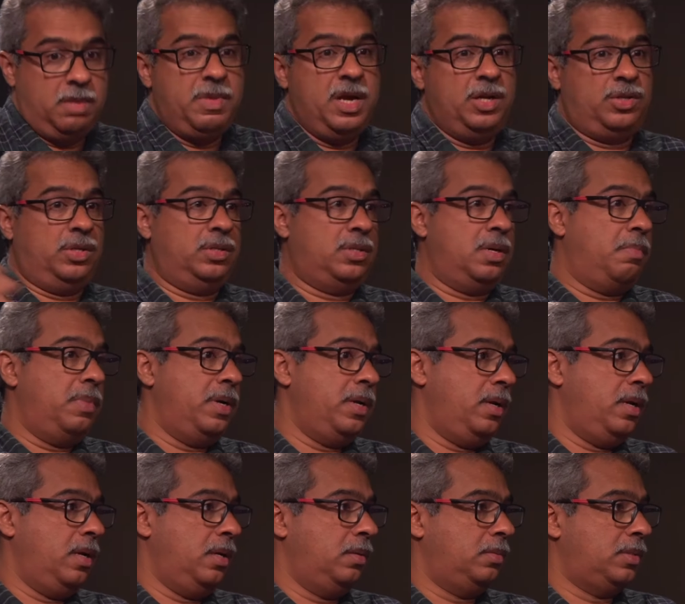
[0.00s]
meets
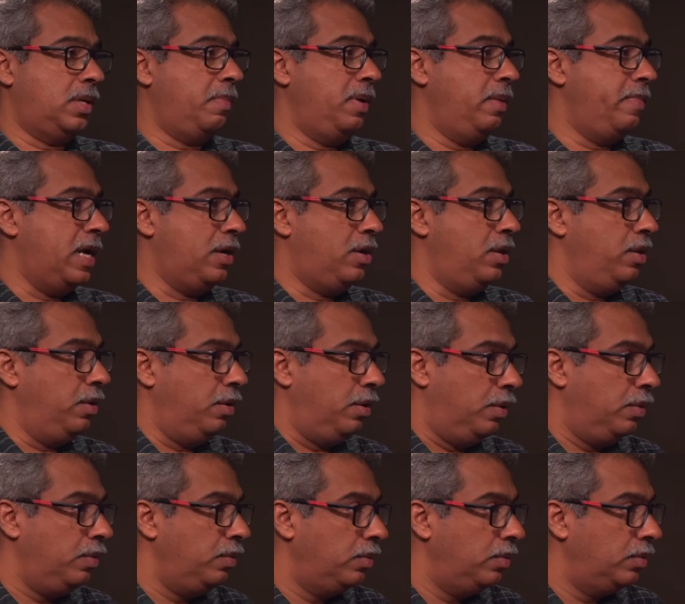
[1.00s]
somebody better than
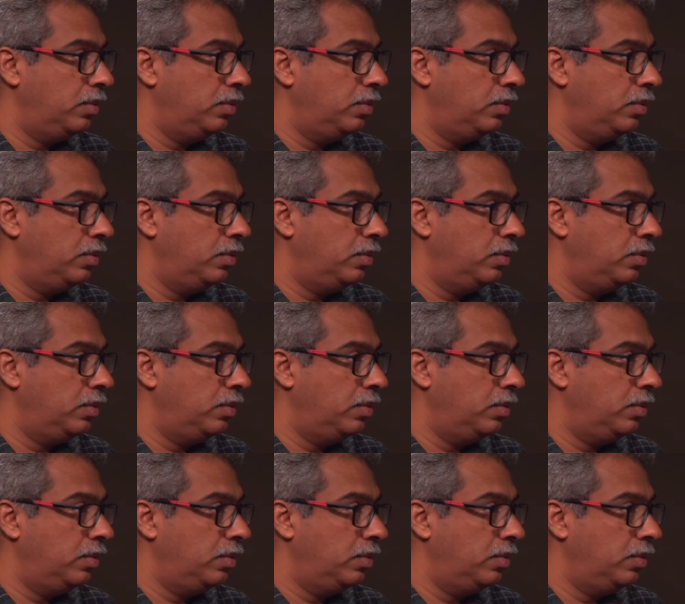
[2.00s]
you.